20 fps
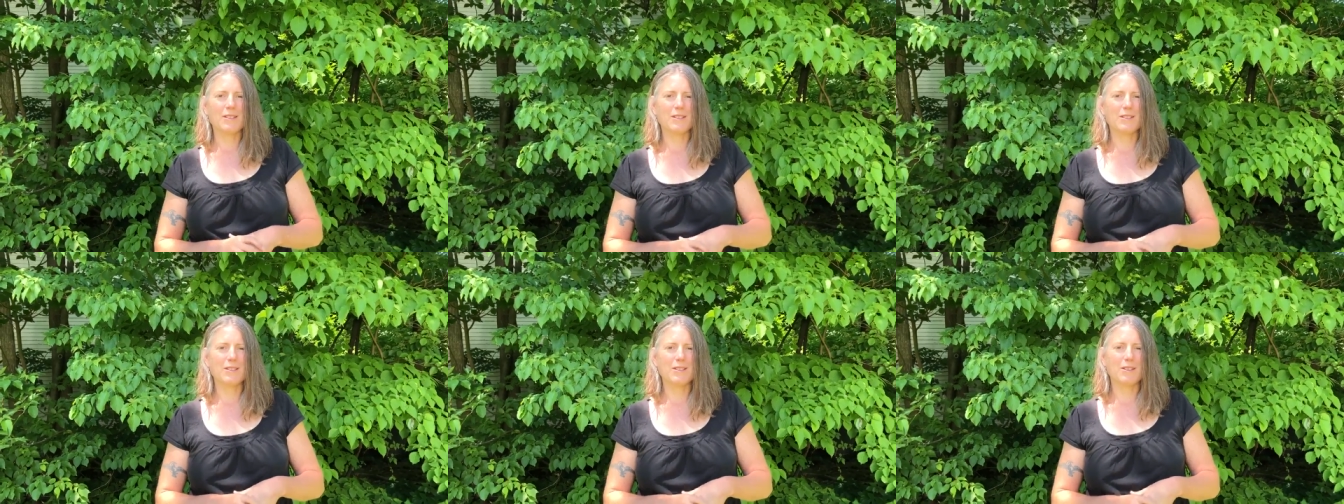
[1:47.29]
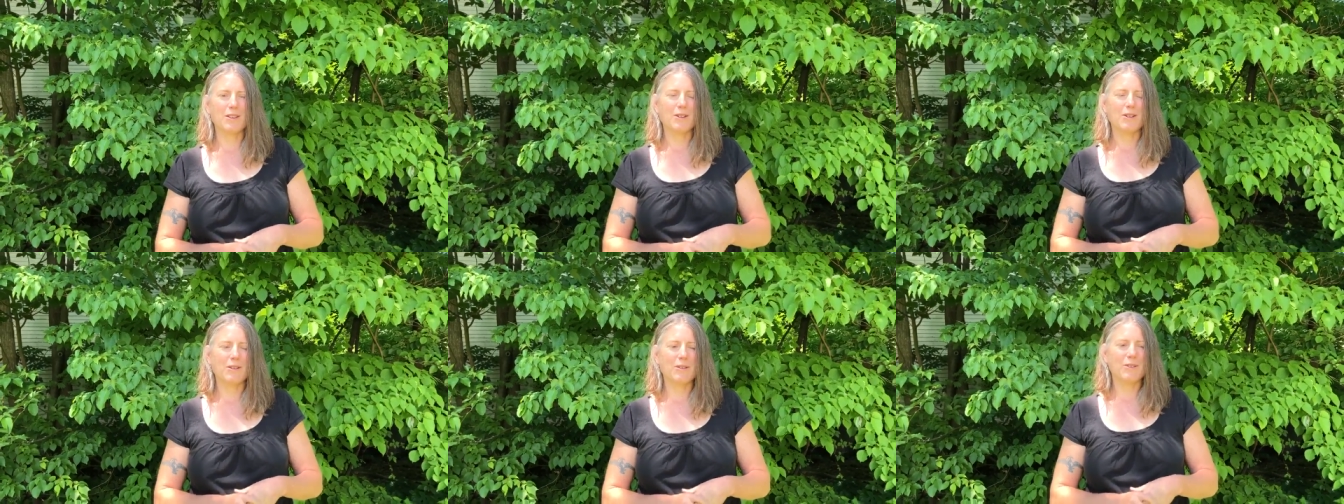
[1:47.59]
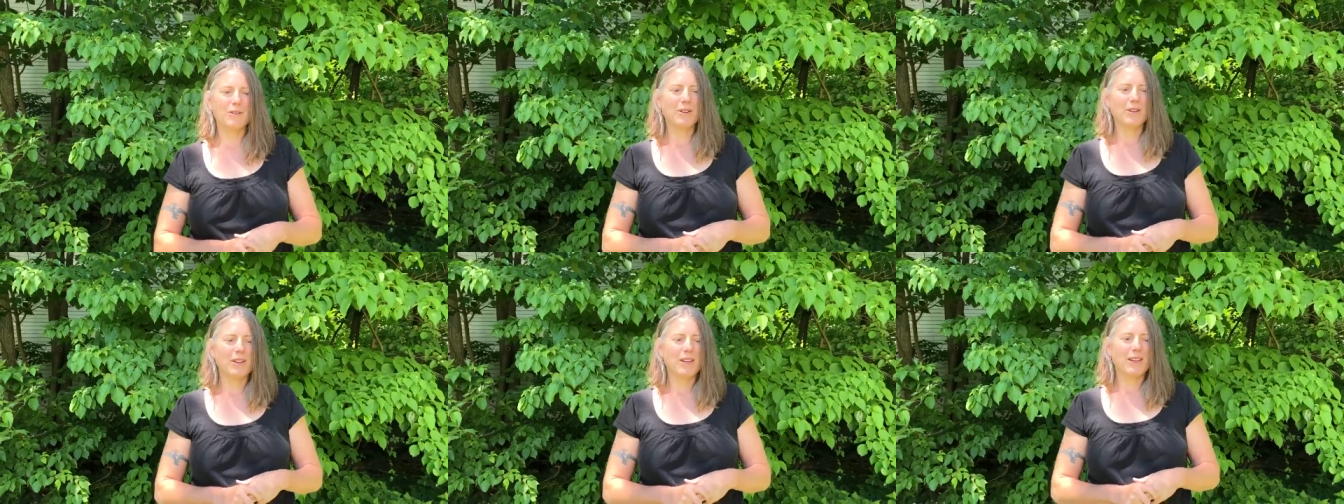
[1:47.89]

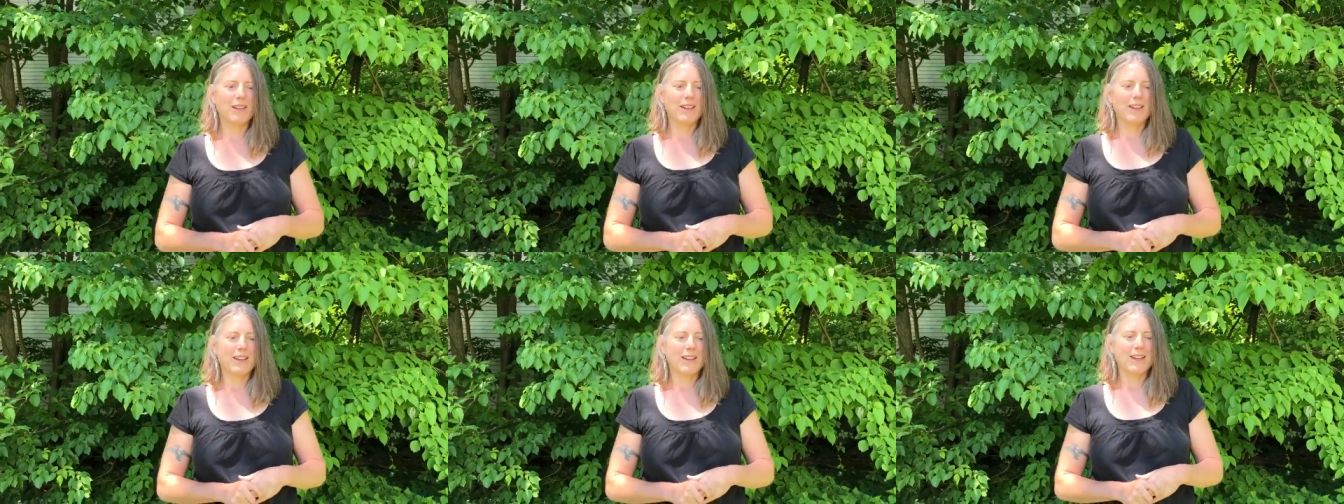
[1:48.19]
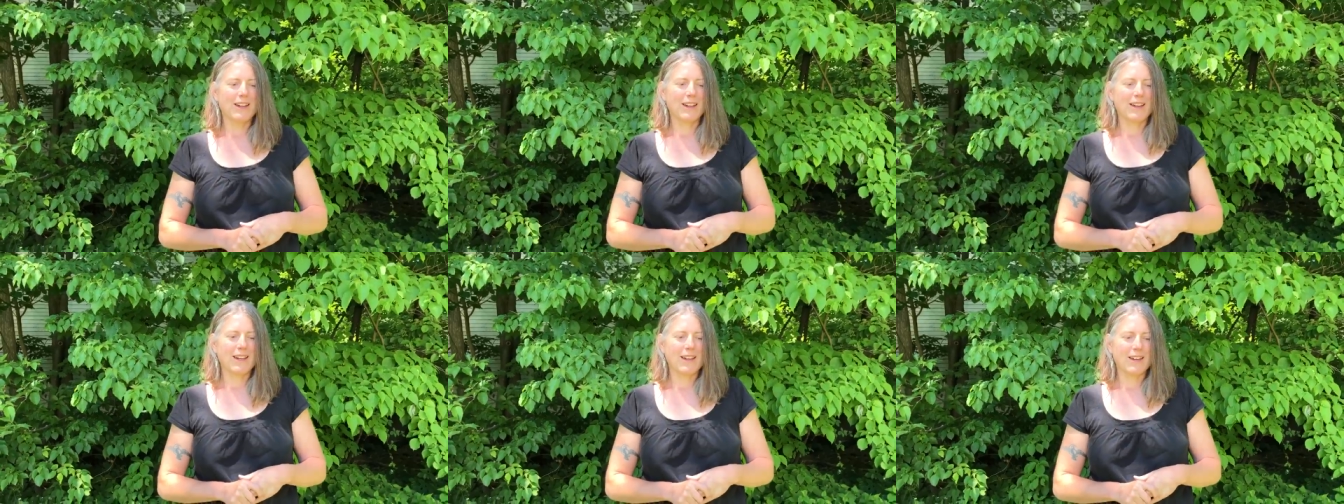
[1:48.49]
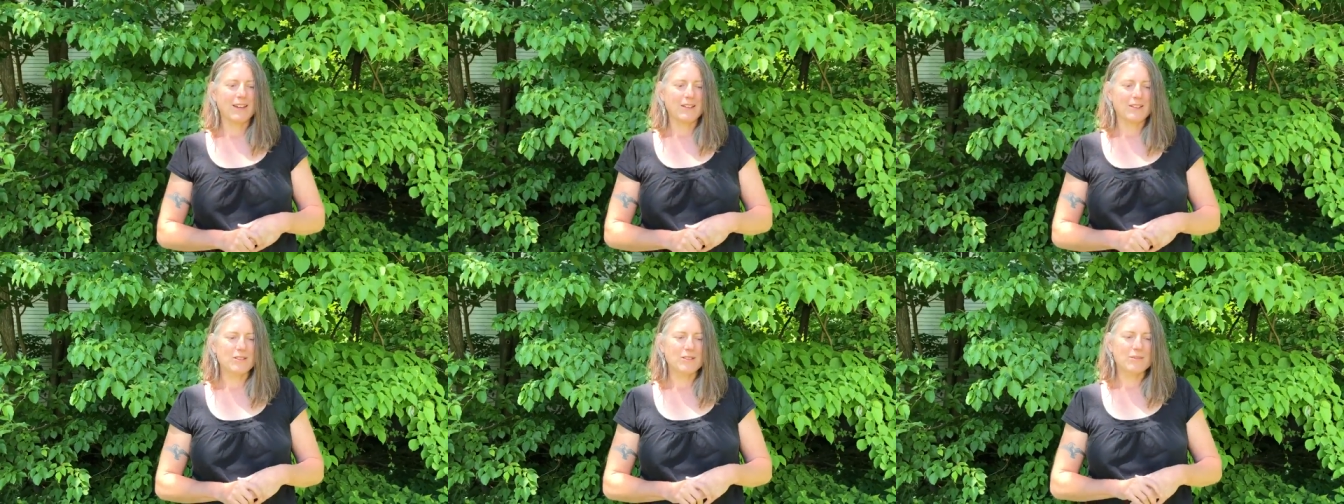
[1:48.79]
So
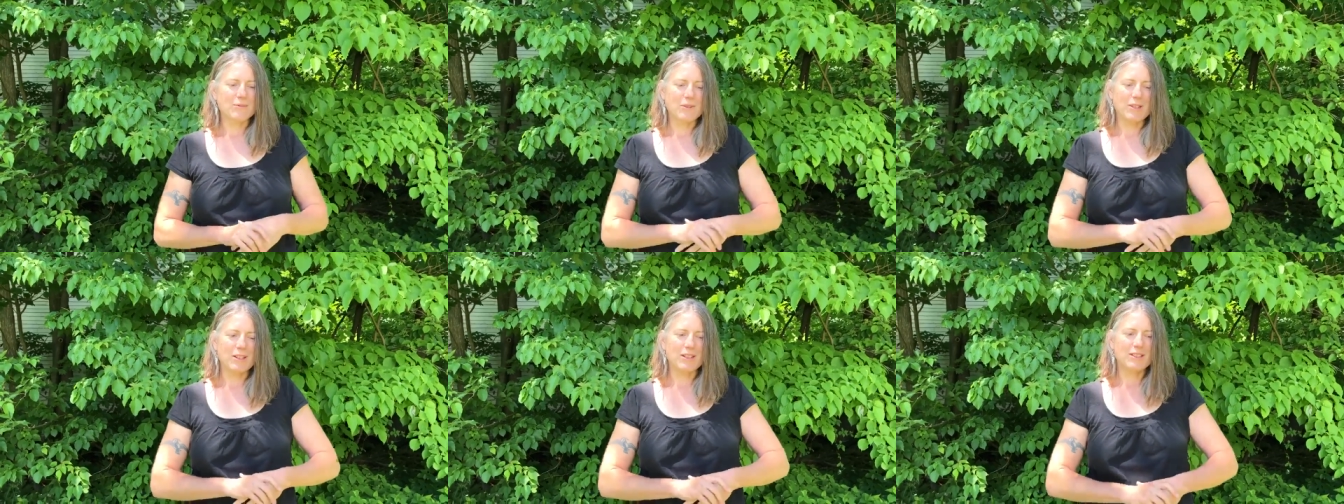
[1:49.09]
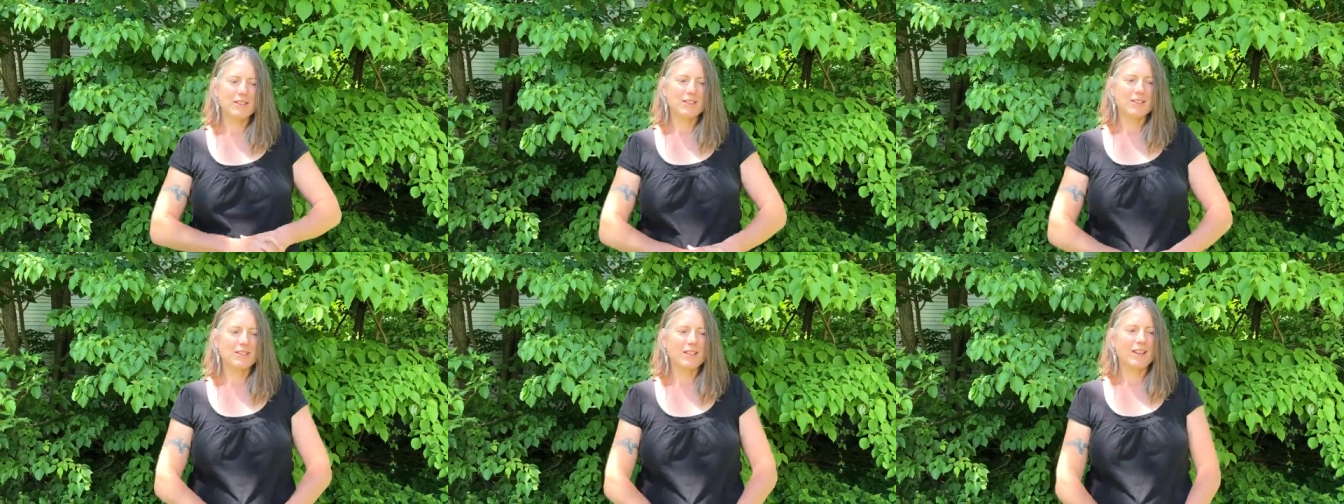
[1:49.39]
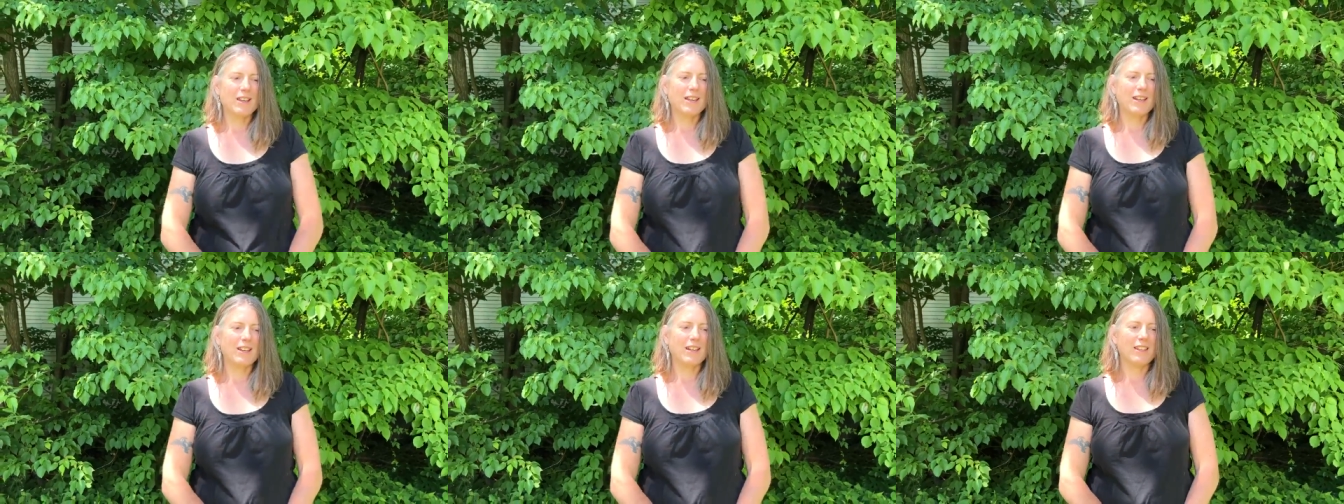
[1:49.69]
I just wanted to
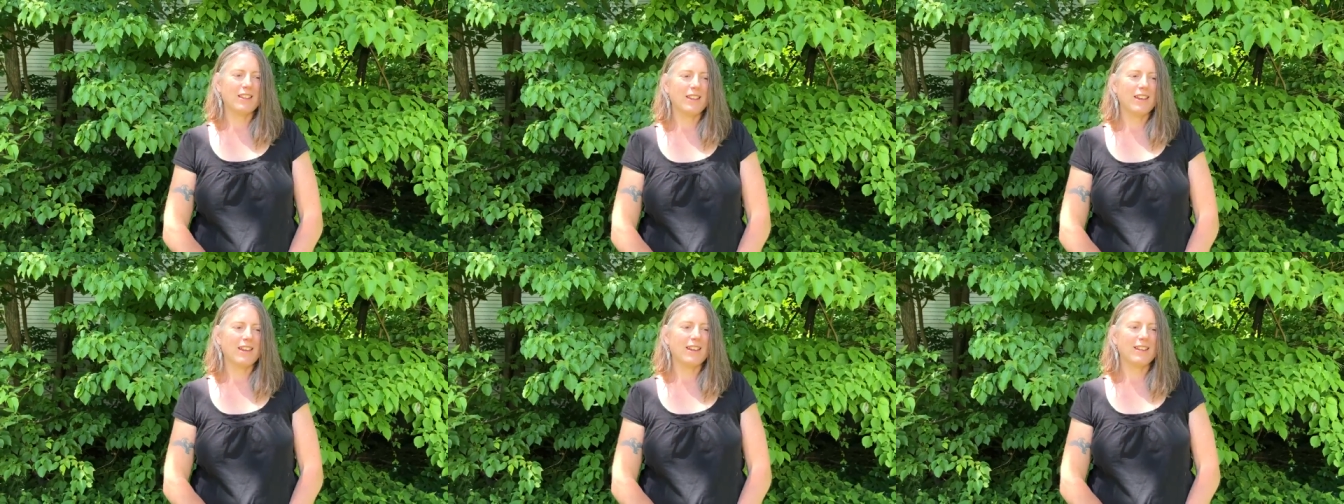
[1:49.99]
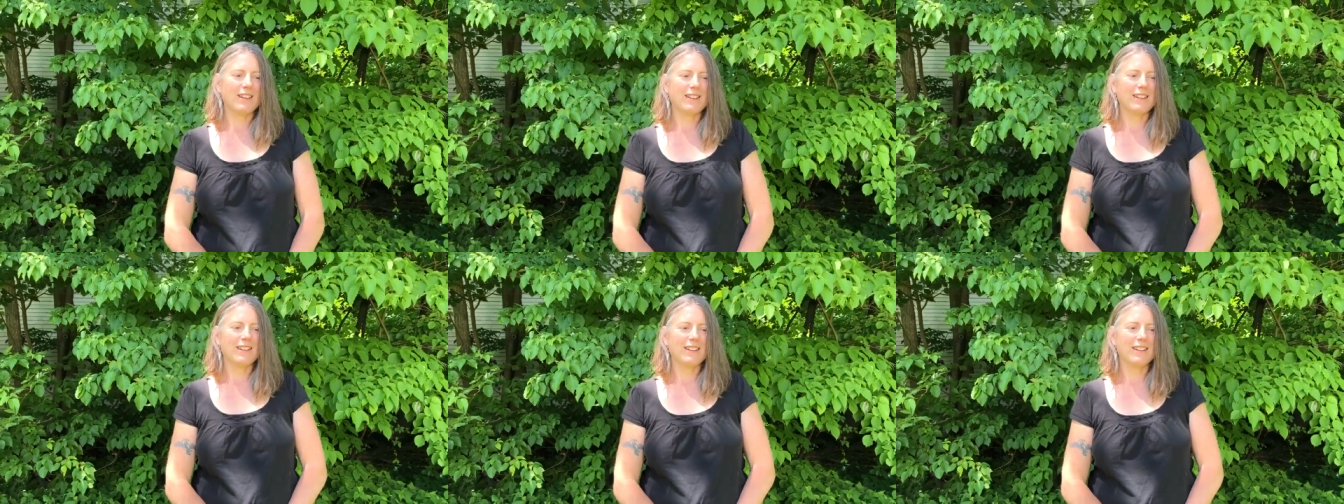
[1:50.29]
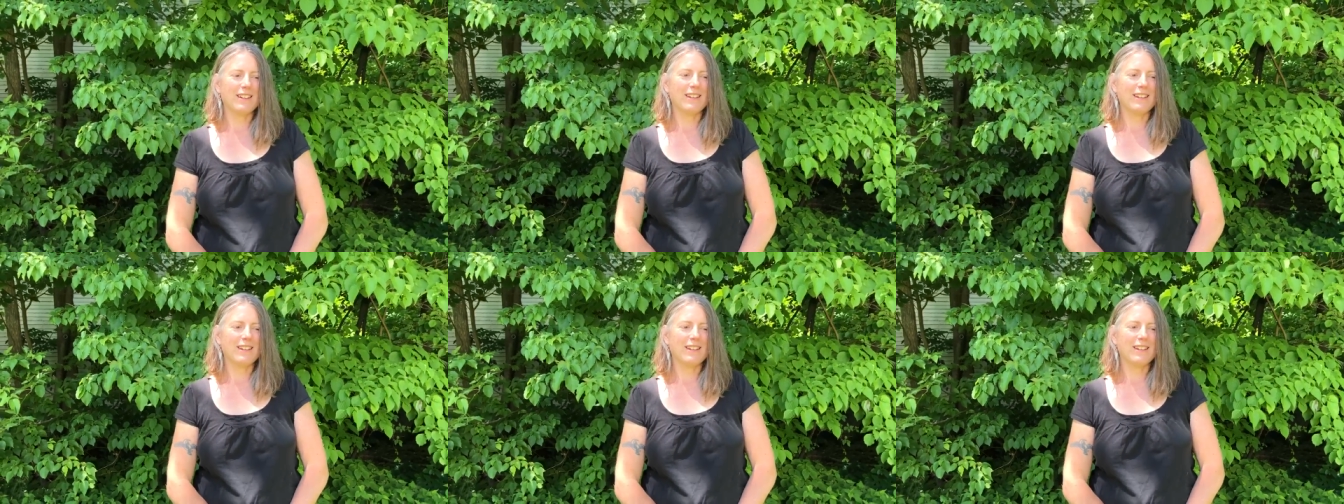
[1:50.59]
say that